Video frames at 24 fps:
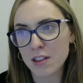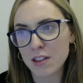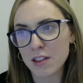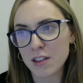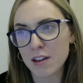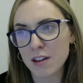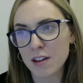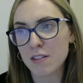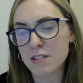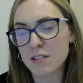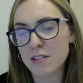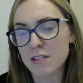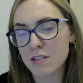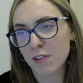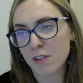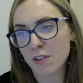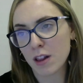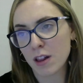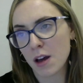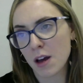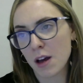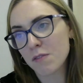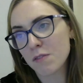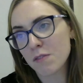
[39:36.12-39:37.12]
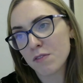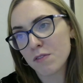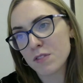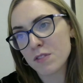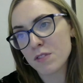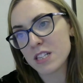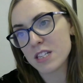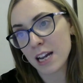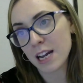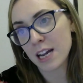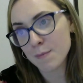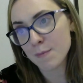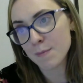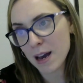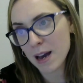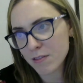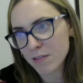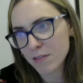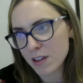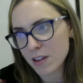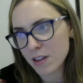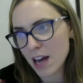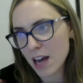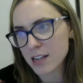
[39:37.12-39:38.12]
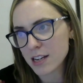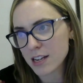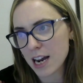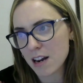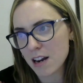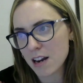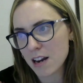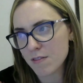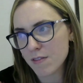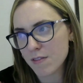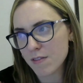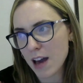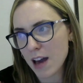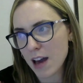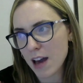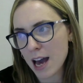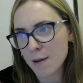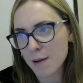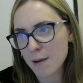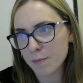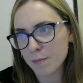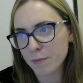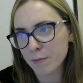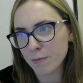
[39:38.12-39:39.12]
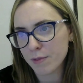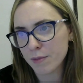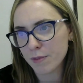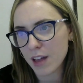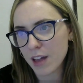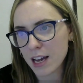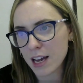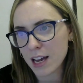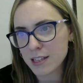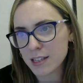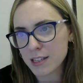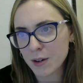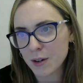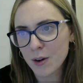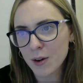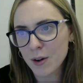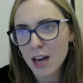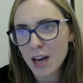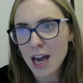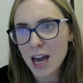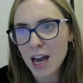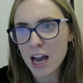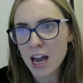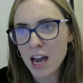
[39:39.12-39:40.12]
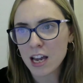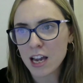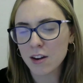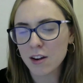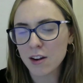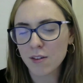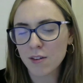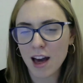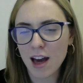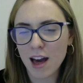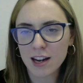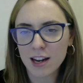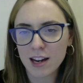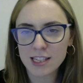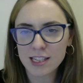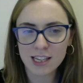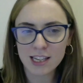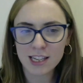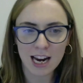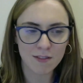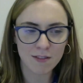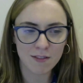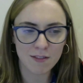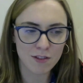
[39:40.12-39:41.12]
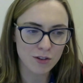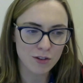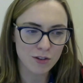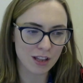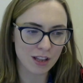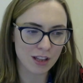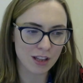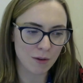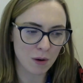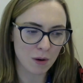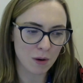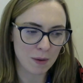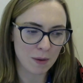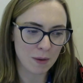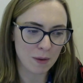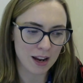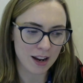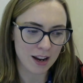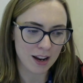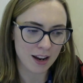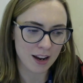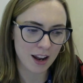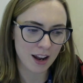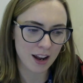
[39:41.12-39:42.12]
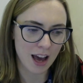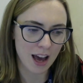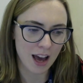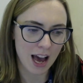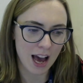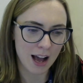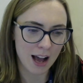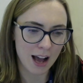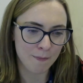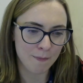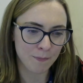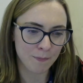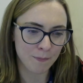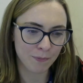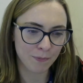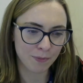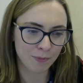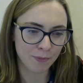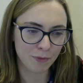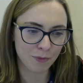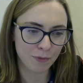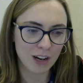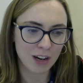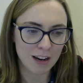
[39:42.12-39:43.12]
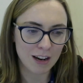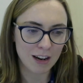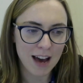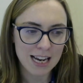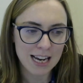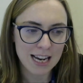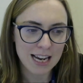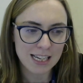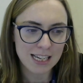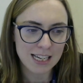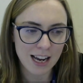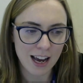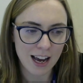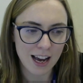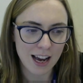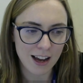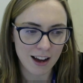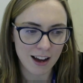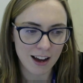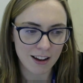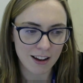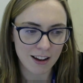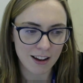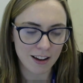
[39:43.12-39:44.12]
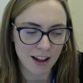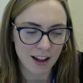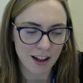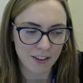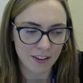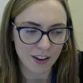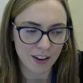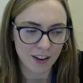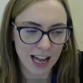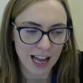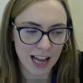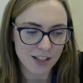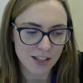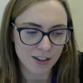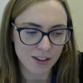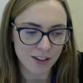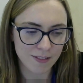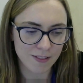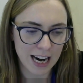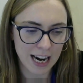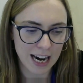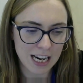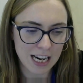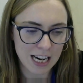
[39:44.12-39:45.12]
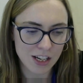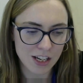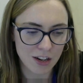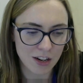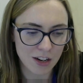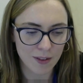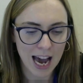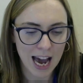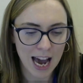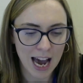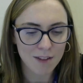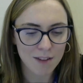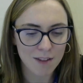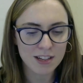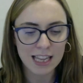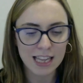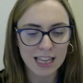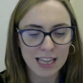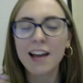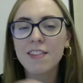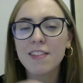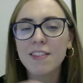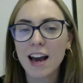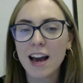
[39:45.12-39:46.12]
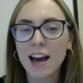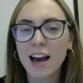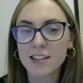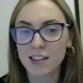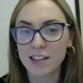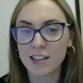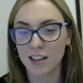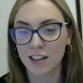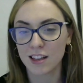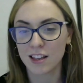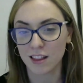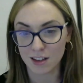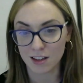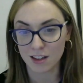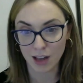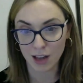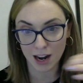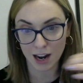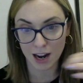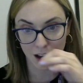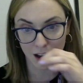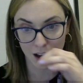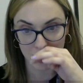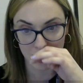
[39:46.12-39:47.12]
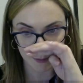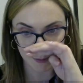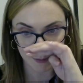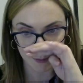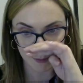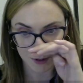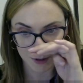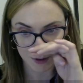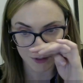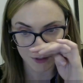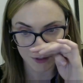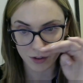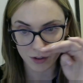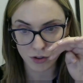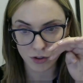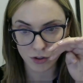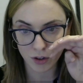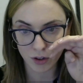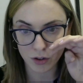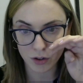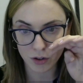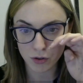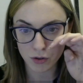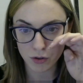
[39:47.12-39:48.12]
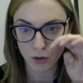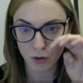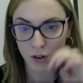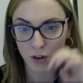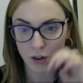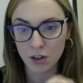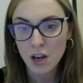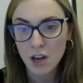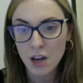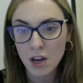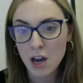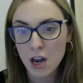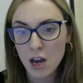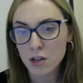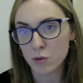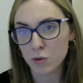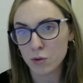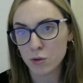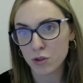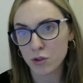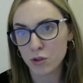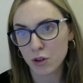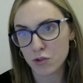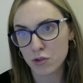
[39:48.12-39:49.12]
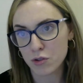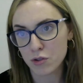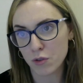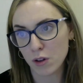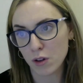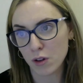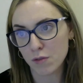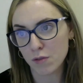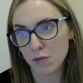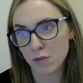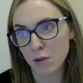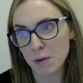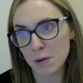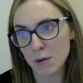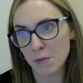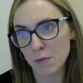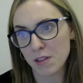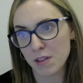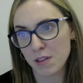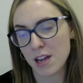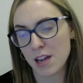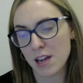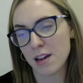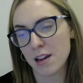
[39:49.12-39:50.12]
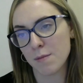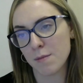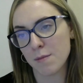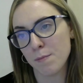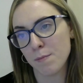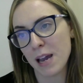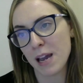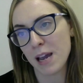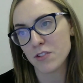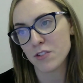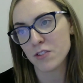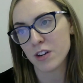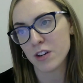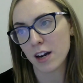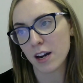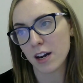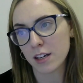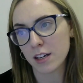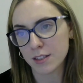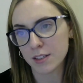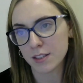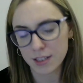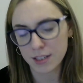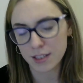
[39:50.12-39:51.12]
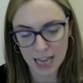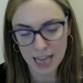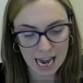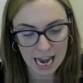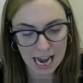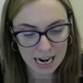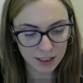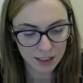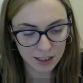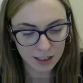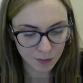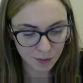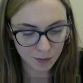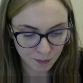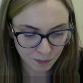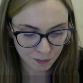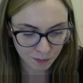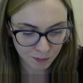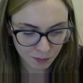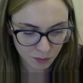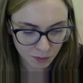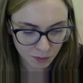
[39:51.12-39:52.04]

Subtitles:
they suffer a lot of stigma for that kind of thing. So, that kind of notion that women reoffended at a lesser rate, we have to link that to this kind of concept of social control and social control of women within patriarchal societies.